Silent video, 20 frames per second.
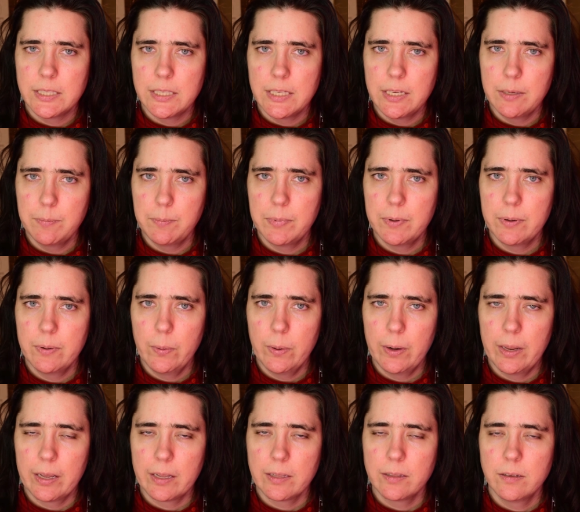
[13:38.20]
deep
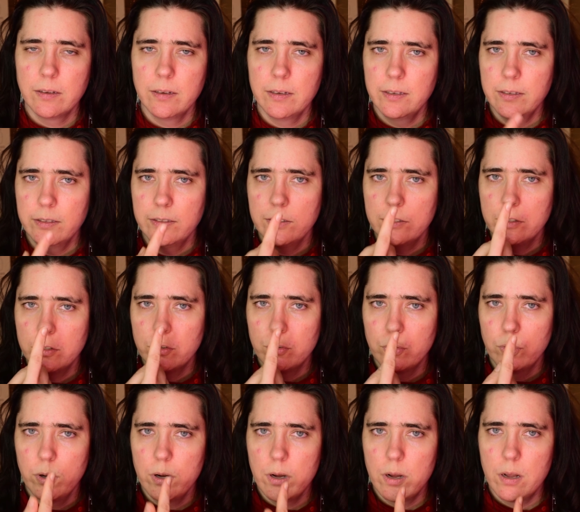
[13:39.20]
necklines
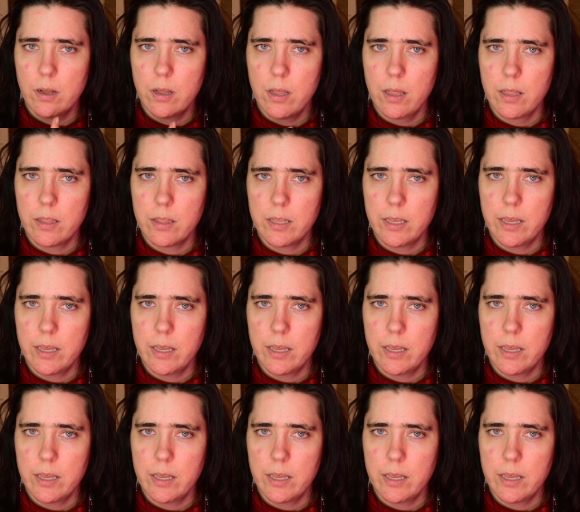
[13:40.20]
draw